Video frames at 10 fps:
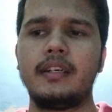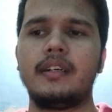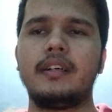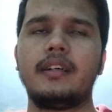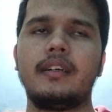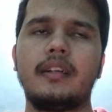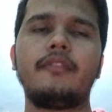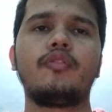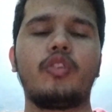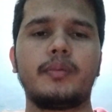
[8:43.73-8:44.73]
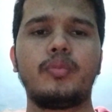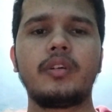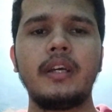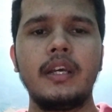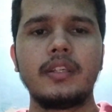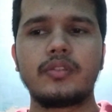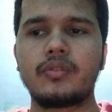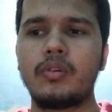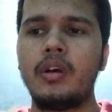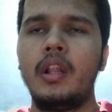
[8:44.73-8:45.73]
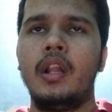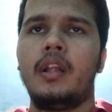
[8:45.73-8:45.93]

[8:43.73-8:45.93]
rough notebook. So